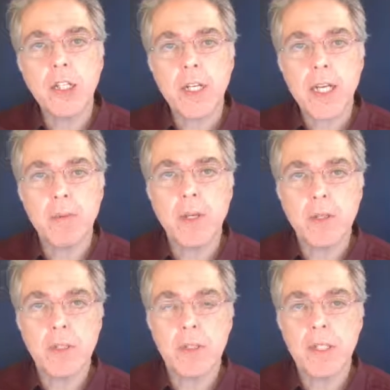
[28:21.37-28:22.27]
shape
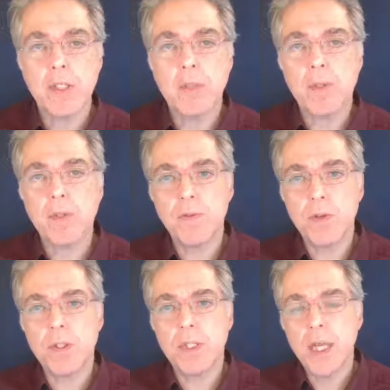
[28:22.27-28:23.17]
because lithium is
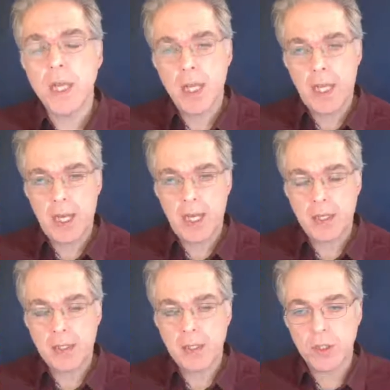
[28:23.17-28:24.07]
first
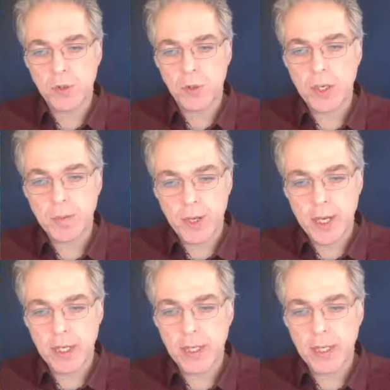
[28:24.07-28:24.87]
destroyed by